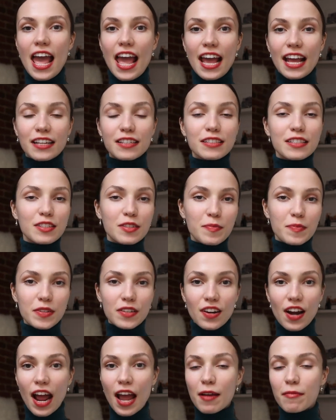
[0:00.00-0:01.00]
and
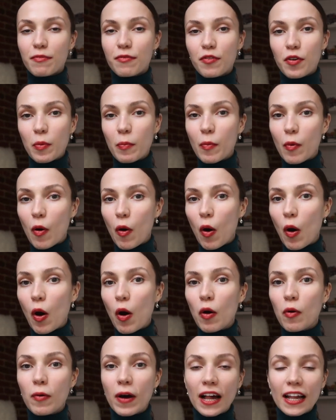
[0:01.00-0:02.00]
subscribe for
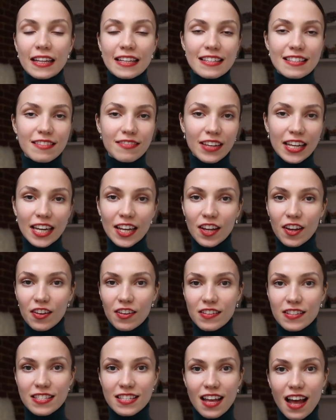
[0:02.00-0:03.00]
more wellness
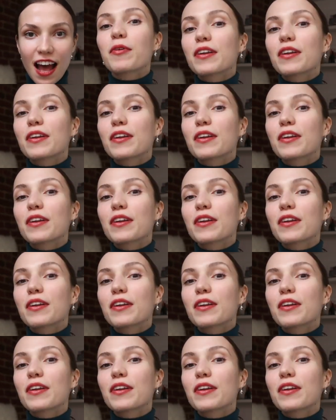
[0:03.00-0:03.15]
videos.